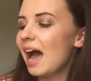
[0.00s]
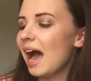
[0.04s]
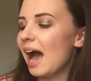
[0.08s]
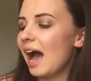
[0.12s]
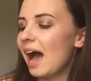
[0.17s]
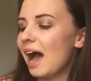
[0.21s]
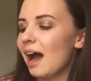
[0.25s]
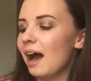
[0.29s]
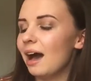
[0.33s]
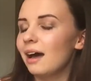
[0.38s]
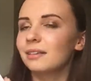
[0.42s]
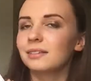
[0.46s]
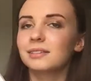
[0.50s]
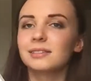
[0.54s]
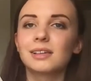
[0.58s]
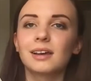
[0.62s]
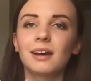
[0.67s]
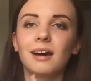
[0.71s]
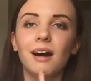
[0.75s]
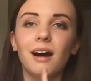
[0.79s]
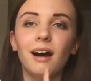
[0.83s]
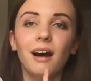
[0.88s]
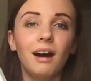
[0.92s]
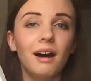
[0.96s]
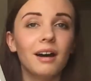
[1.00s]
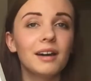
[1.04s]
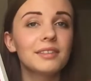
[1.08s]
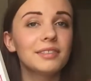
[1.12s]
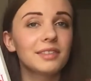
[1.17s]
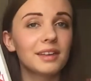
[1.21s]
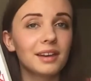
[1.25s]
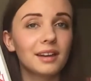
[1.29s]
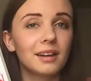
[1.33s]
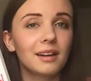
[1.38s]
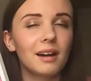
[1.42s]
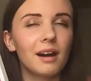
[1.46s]
and I
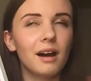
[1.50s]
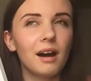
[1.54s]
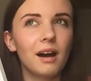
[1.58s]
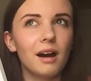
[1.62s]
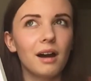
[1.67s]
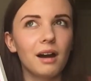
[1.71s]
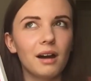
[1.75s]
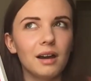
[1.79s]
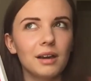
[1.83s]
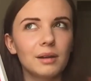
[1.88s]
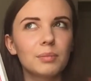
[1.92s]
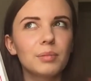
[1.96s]
think I